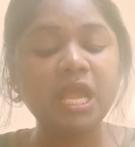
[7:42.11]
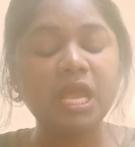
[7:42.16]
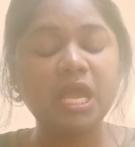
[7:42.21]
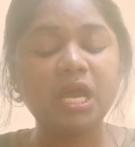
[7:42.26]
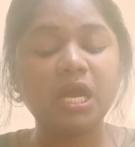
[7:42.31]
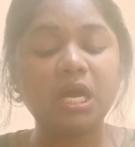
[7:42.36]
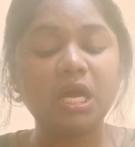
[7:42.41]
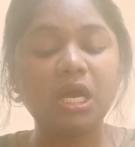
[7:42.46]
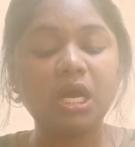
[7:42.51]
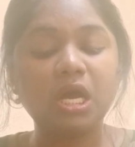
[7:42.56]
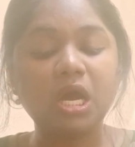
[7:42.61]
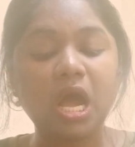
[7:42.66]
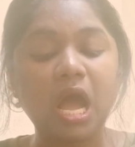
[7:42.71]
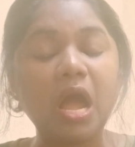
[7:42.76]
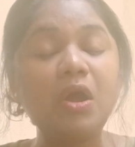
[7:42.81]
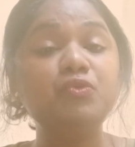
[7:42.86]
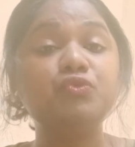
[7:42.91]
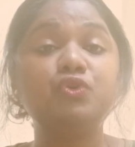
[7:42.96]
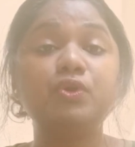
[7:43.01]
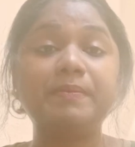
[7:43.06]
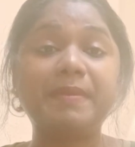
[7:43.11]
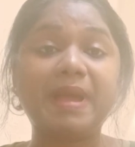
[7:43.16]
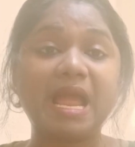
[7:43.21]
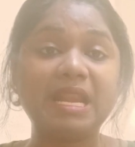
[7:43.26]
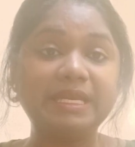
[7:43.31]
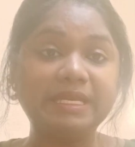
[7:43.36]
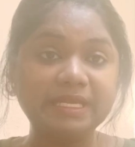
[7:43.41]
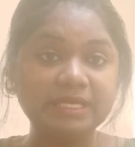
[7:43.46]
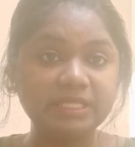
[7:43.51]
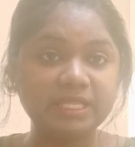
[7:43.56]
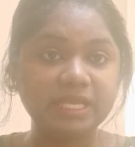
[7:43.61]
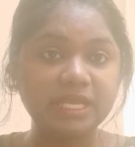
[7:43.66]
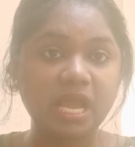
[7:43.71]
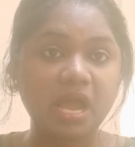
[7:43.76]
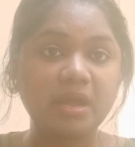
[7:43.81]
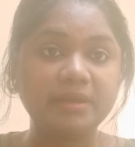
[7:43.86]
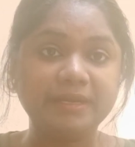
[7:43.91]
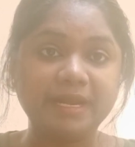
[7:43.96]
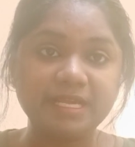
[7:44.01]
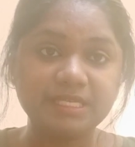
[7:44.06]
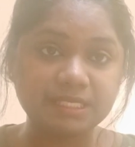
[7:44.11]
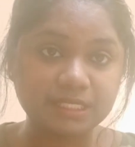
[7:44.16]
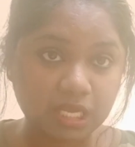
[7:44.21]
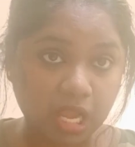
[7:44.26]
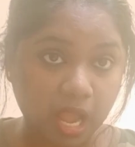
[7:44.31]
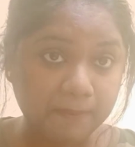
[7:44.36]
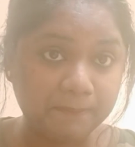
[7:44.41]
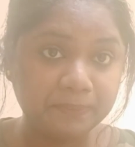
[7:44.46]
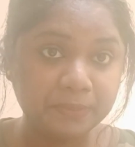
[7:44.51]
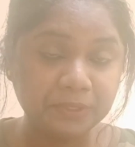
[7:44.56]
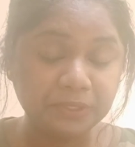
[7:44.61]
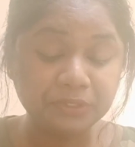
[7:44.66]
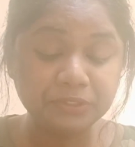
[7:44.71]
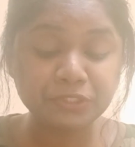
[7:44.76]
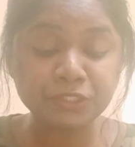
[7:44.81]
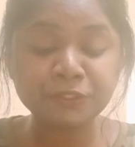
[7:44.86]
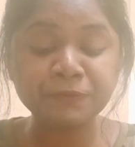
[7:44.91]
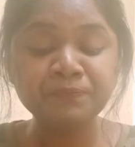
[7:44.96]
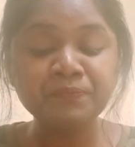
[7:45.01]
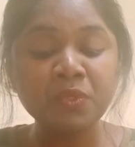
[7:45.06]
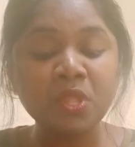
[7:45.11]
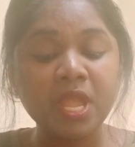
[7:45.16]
how romantic they are as couples,